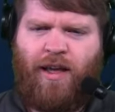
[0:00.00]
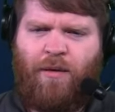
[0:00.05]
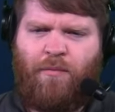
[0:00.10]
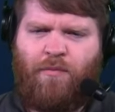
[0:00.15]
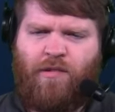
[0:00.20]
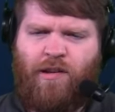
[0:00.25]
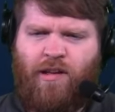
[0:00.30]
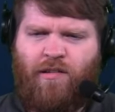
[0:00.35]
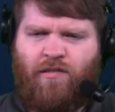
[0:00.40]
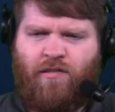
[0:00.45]

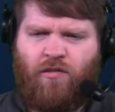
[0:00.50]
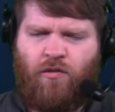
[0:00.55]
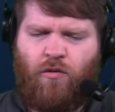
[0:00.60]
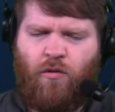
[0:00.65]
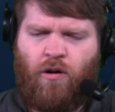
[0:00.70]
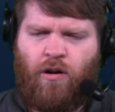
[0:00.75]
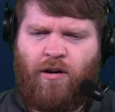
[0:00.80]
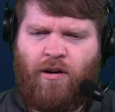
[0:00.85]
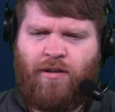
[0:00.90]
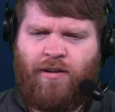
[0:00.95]
MJ
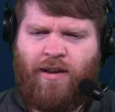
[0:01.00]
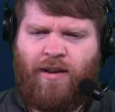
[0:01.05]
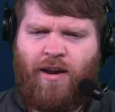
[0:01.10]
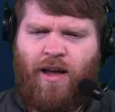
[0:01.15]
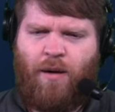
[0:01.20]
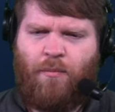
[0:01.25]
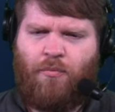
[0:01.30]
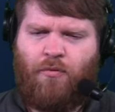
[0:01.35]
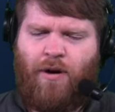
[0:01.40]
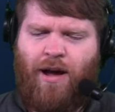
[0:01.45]
Stewart did
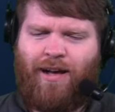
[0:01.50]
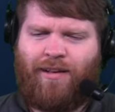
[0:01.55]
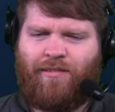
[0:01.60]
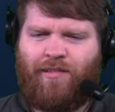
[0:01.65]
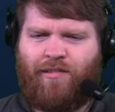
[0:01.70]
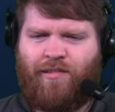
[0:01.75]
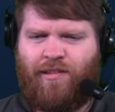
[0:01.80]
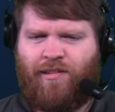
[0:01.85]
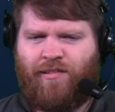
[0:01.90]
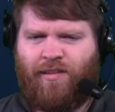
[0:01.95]
not
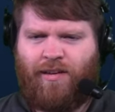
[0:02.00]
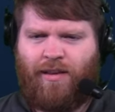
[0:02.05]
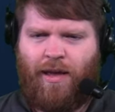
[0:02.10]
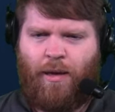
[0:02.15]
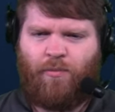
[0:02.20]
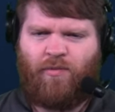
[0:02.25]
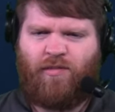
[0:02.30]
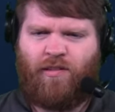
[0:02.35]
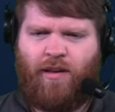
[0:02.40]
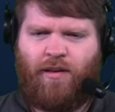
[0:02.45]
practice. He's a
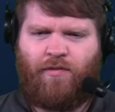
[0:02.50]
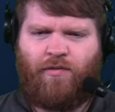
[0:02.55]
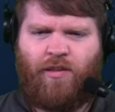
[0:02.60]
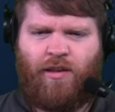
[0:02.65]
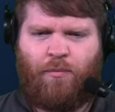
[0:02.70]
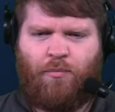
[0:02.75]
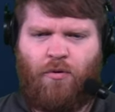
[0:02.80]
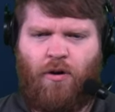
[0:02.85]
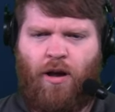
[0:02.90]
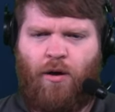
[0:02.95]
depth safety.
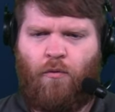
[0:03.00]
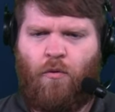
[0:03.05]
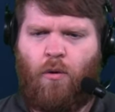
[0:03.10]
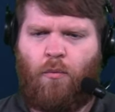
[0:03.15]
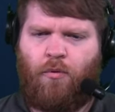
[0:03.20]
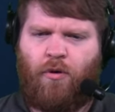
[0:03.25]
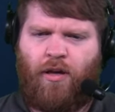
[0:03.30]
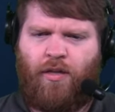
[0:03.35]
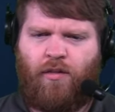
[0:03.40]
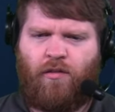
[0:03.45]
Probably won't
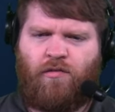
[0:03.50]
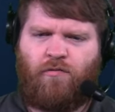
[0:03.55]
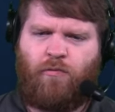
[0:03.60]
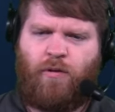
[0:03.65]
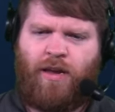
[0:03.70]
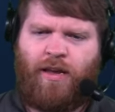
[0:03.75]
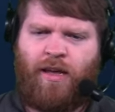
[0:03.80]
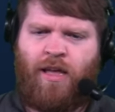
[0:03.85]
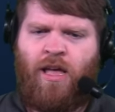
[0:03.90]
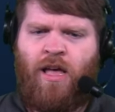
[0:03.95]
play this
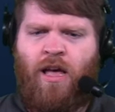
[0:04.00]
week.